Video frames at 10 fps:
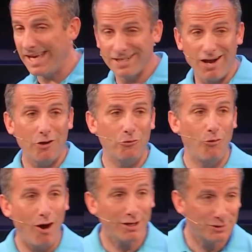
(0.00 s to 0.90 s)
and God
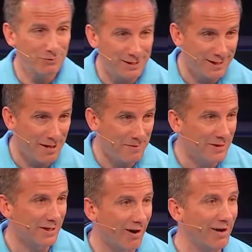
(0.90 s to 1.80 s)
walked with them
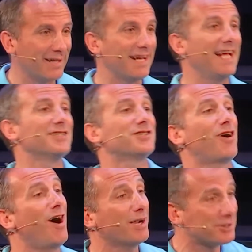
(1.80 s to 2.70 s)
in the garden and
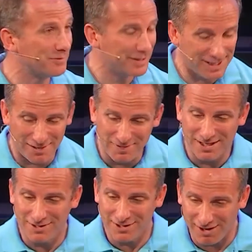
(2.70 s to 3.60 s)
talked with them
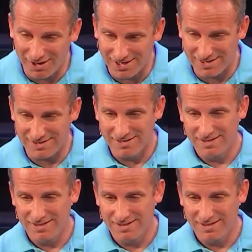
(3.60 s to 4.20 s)
in the garden.